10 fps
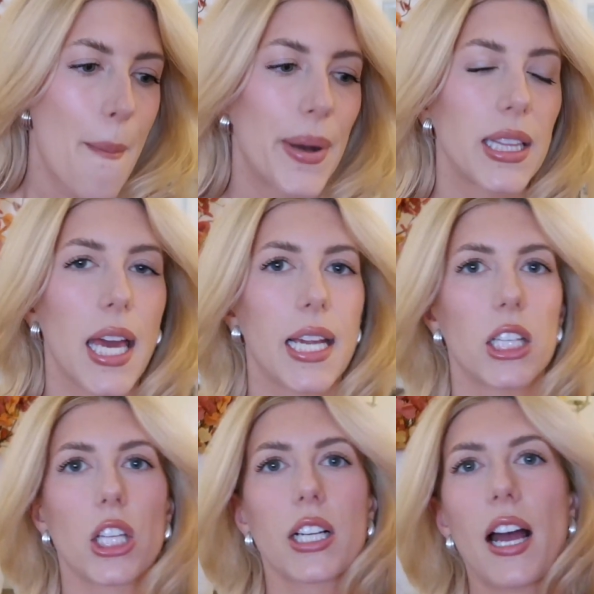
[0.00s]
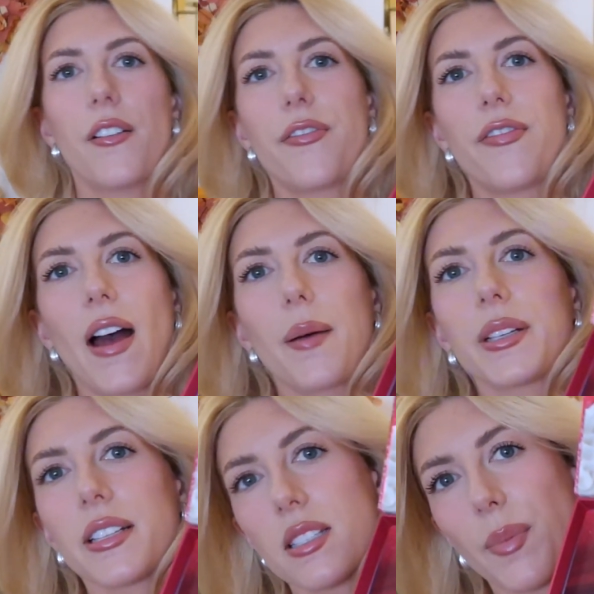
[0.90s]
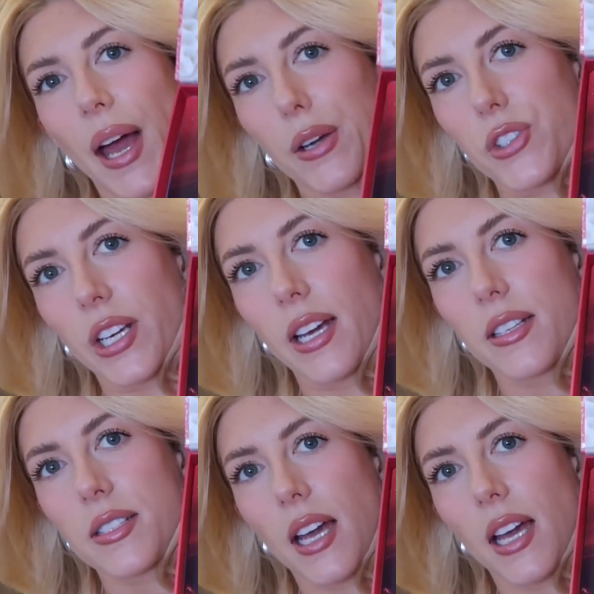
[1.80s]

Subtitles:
But like, look how fabulous the packaging is.